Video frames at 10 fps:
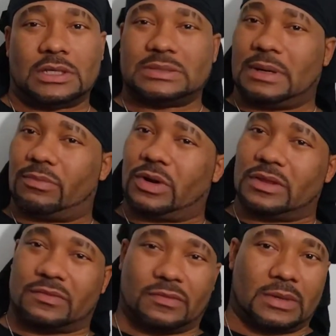It's my
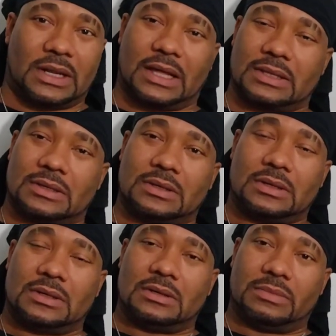brother from another.
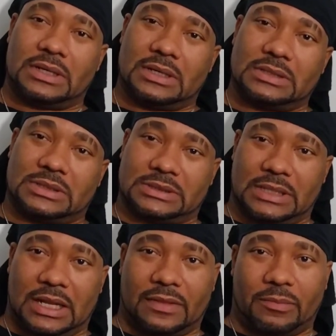But just
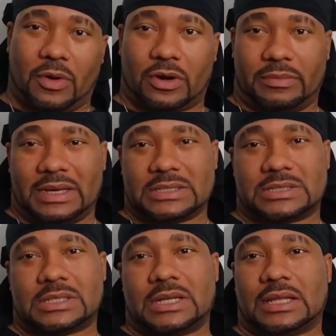another part of me is
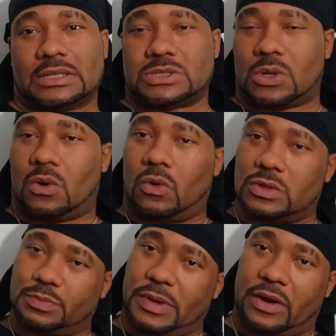just another
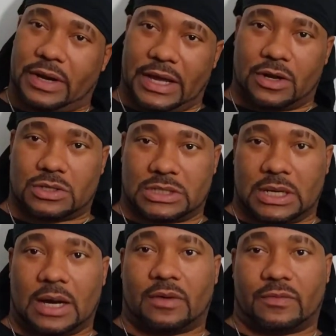soul, spirit,
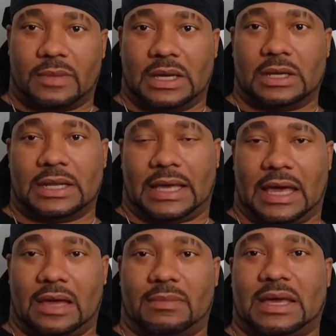energy of me that
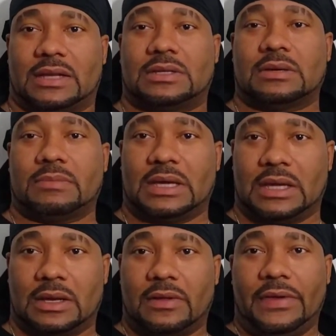came into
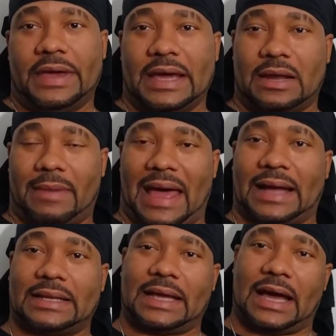me and I'm
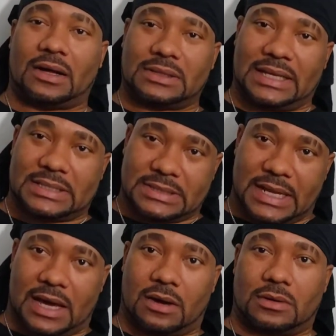acting out this
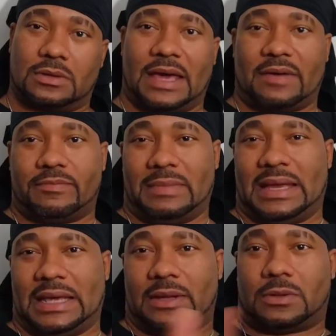now. You have
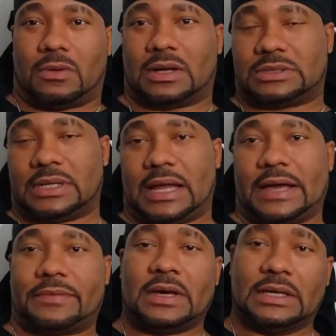many throughout your
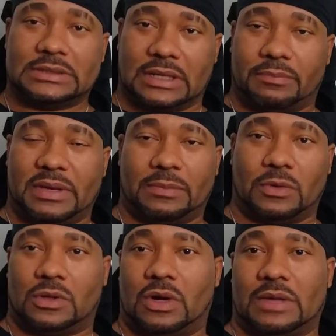life. Some
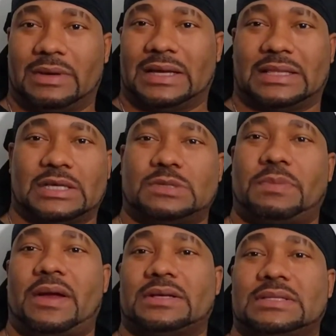people don't even get to
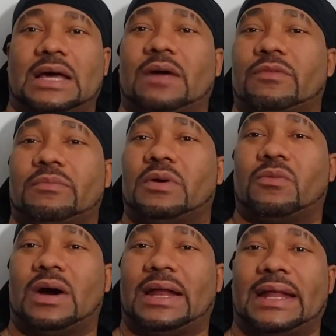experience none of them but
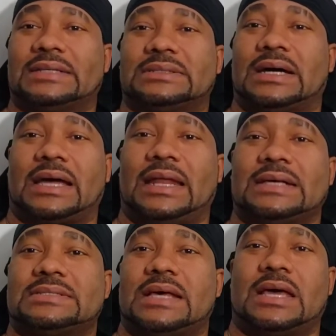one, and they stuck in
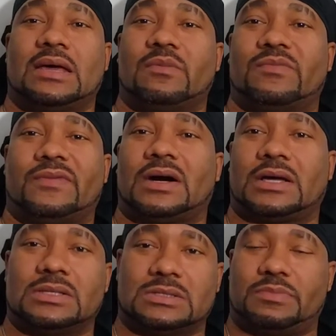that same
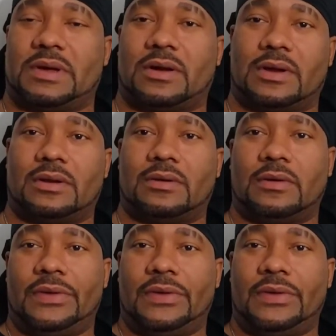fucking spirit.